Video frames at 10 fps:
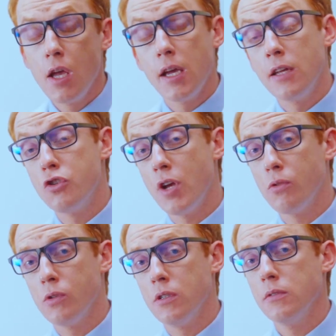In
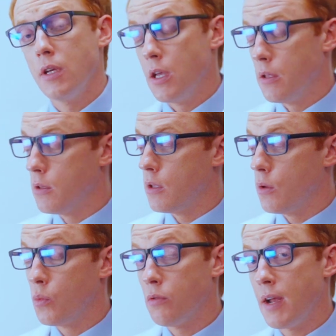general,
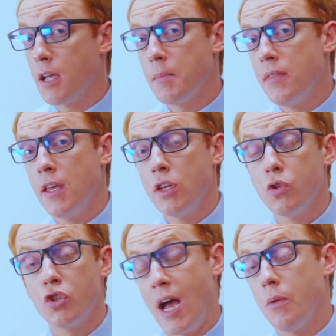we'll recommend that you
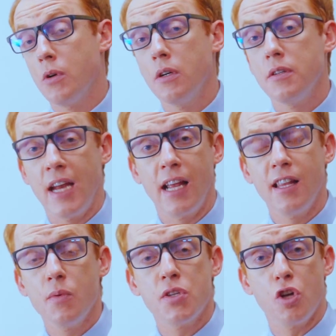shower
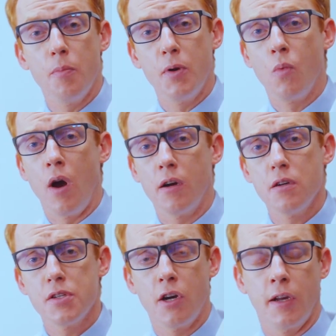daily with soap and water
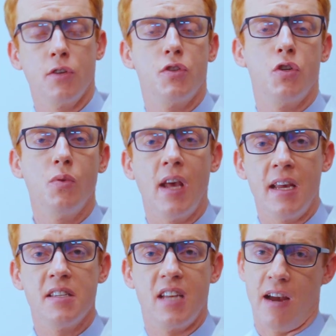starting 2
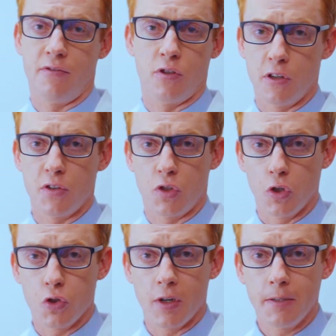days after your
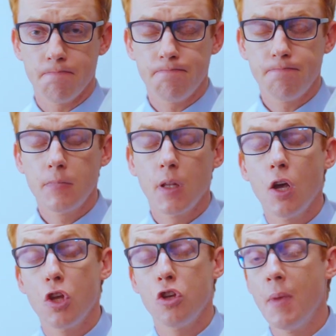surgery.
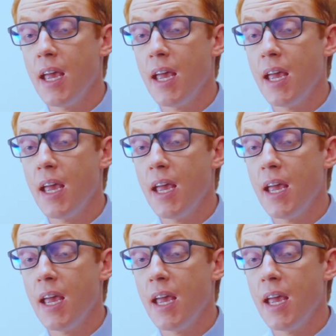You may